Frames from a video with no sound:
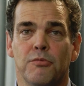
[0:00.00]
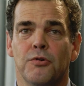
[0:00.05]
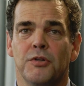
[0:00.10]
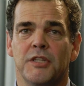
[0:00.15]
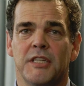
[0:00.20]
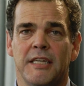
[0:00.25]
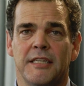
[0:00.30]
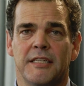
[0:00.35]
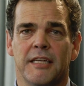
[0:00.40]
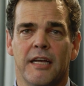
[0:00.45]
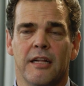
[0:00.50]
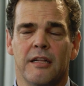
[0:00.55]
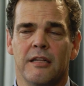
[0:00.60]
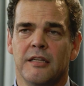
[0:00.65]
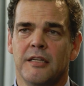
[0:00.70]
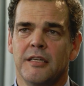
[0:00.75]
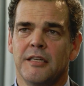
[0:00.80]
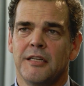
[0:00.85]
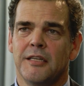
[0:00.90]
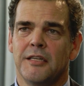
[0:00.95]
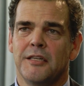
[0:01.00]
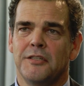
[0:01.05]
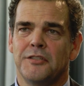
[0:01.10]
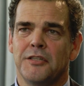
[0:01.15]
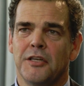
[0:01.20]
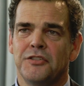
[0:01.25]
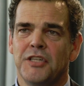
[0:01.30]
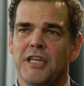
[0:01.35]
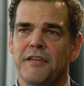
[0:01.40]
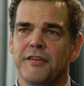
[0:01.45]
more detail.
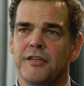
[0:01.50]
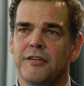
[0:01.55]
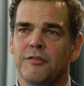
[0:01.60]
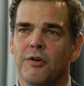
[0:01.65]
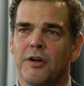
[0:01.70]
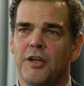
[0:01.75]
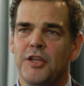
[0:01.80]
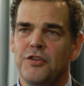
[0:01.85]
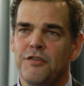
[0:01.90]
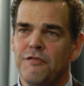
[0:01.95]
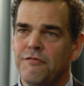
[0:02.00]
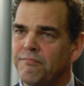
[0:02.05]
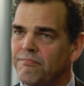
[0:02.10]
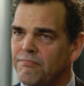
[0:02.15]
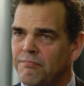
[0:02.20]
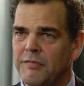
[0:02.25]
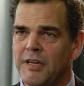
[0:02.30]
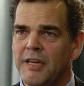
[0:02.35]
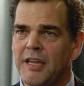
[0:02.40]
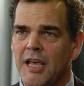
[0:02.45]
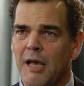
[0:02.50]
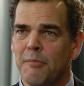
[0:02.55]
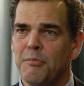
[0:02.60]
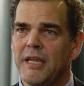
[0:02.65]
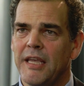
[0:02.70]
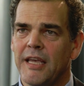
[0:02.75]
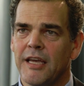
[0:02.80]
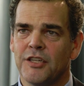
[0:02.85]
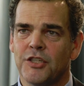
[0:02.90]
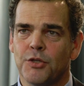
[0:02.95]
So, Stephen, you've come
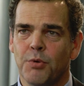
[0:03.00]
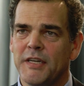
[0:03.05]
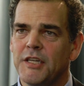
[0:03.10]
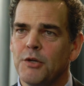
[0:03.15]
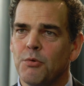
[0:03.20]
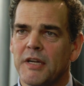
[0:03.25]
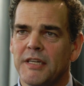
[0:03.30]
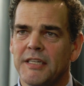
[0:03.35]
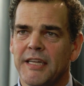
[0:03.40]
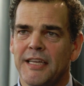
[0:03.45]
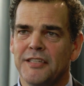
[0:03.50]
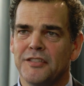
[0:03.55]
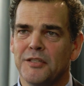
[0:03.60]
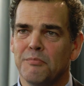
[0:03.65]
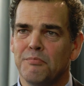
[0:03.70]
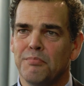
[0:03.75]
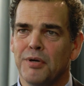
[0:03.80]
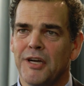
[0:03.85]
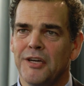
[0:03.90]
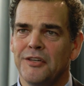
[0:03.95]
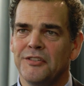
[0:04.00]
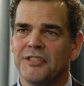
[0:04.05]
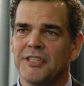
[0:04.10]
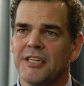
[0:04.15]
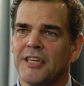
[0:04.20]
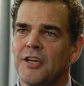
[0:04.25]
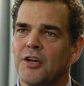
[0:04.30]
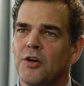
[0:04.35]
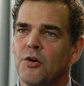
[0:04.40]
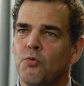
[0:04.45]
here 21 days in post.
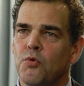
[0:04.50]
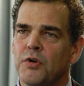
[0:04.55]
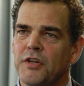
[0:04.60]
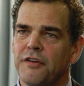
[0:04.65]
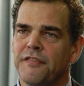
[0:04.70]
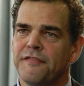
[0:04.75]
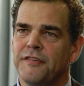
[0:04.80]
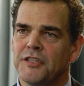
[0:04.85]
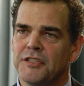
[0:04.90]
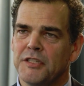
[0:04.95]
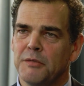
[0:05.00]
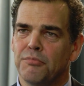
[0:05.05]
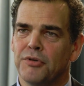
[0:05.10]
What are your first